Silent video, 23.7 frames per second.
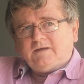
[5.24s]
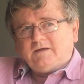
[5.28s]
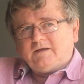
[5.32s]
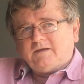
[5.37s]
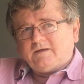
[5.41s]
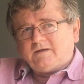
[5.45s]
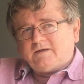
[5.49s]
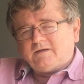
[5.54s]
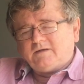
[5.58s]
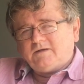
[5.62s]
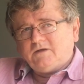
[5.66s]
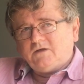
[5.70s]

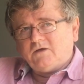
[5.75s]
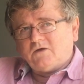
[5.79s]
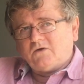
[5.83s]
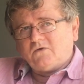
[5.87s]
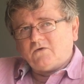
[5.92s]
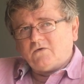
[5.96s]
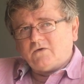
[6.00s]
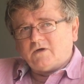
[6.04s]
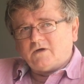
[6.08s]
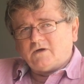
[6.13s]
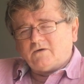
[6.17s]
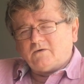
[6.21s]
Yeah,
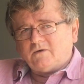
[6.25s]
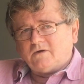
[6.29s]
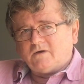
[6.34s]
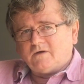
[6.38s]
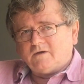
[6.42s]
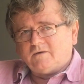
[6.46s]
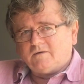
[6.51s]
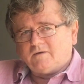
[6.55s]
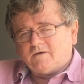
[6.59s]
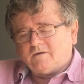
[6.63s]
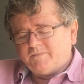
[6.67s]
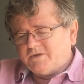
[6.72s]
no,
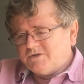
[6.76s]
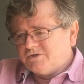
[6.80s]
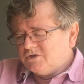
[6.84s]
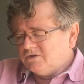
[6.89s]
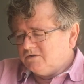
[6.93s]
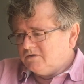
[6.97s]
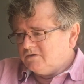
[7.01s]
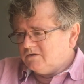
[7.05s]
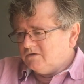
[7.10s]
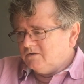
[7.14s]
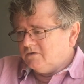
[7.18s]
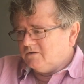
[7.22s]
I
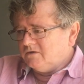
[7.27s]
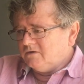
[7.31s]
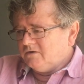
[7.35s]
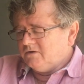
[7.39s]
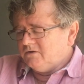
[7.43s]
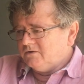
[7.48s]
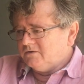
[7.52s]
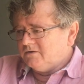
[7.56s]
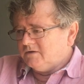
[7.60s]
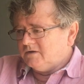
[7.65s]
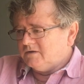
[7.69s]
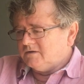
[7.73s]
mentioned
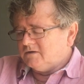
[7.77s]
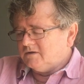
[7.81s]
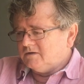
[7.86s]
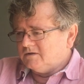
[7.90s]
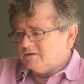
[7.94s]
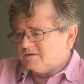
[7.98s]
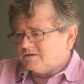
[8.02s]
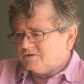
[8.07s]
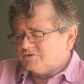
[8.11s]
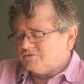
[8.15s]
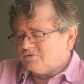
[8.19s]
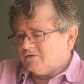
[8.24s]
earlier that
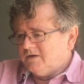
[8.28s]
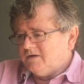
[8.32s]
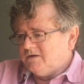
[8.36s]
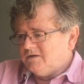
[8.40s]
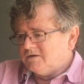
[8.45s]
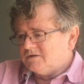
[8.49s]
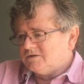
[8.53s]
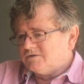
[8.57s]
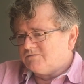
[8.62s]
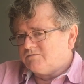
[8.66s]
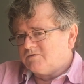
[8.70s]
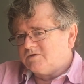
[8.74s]

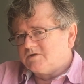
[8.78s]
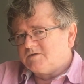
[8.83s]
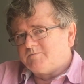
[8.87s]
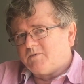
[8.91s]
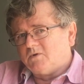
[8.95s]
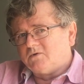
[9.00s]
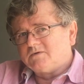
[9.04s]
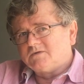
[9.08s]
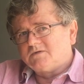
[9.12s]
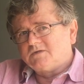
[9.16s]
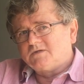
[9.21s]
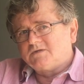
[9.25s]
Australia's
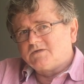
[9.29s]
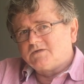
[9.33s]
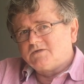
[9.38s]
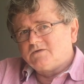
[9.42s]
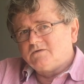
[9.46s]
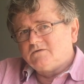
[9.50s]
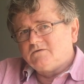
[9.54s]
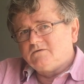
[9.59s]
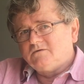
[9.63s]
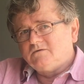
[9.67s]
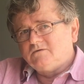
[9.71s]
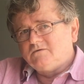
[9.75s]
response
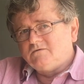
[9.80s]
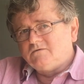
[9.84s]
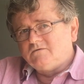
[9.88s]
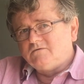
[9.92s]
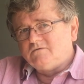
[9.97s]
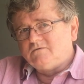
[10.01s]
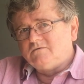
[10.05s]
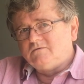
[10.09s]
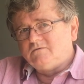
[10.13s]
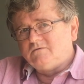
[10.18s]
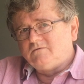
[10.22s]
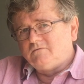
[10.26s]
to
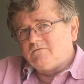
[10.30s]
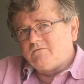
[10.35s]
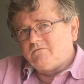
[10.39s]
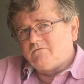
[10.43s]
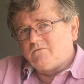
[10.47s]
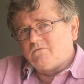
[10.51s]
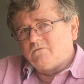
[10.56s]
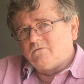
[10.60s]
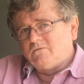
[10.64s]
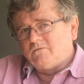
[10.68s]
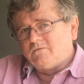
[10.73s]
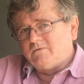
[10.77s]

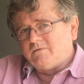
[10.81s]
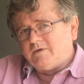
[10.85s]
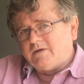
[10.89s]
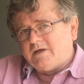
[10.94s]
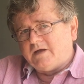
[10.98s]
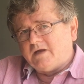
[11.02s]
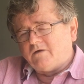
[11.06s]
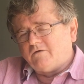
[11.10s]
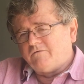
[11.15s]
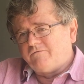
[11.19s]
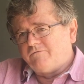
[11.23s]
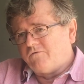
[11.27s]

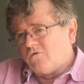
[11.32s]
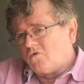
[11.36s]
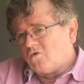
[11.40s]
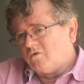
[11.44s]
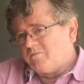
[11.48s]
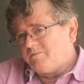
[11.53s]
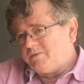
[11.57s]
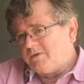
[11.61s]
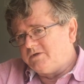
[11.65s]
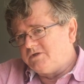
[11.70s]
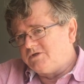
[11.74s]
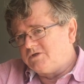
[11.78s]
now
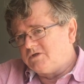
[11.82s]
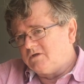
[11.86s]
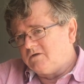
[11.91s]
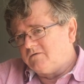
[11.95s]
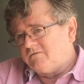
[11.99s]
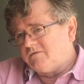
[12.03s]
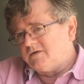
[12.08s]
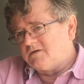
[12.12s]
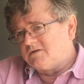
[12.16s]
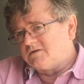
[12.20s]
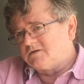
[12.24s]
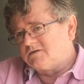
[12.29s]
4 bleaching
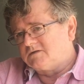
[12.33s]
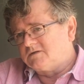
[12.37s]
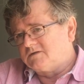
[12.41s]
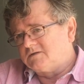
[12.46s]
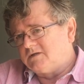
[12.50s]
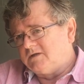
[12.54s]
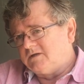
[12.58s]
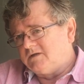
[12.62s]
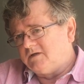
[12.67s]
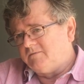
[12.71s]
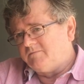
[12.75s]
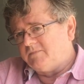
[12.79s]
events
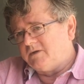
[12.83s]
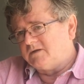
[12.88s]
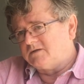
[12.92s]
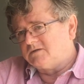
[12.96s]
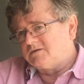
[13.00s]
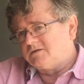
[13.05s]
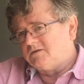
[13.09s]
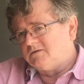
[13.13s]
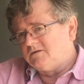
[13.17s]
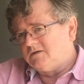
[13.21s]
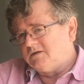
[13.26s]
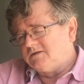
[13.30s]
dating
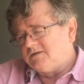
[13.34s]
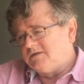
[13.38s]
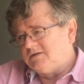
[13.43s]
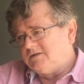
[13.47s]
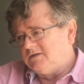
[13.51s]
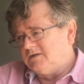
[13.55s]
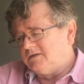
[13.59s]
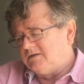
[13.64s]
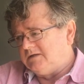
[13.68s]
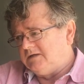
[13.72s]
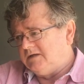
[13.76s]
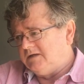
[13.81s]
back to
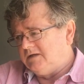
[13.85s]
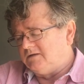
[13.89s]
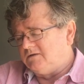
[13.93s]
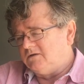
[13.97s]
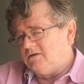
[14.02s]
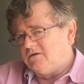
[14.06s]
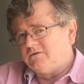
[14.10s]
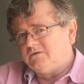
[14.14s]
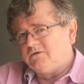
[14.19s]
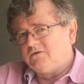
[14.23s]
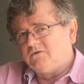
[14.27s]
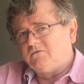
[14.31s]

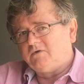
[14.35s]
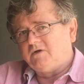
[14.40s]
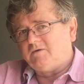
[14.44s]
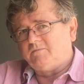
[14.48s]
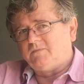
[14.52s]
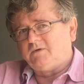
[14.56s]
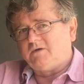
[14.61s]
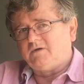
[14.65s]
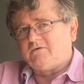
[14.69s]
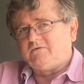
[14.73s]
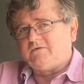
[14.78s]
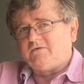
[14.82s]
1998 on the
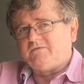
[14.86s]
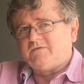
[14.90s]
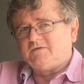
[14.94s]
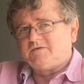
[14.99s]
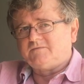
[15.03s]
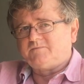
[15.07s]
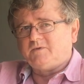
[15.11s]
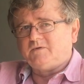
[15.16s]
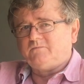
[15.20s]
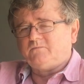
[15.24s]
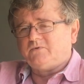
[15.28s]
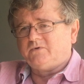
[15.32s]
Great Barrier Reef
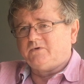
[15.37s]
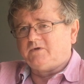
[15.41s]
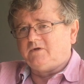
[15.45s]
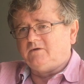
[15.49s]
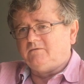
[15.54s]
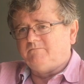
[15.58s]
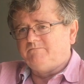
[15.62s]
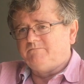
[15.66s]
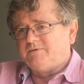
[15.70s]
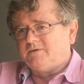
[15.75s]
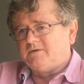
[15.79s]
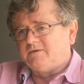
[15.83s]
has been
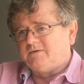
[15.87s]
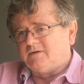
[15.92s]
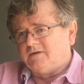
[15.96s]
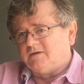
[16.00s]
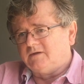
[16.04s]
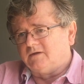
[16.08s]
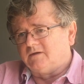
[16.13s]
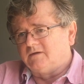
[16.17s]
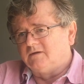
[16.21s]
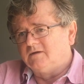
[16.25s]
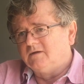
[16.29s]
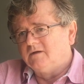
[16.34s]
pretty
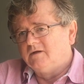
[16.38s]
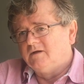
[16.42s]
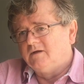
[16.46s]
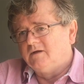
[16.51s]
pathetic.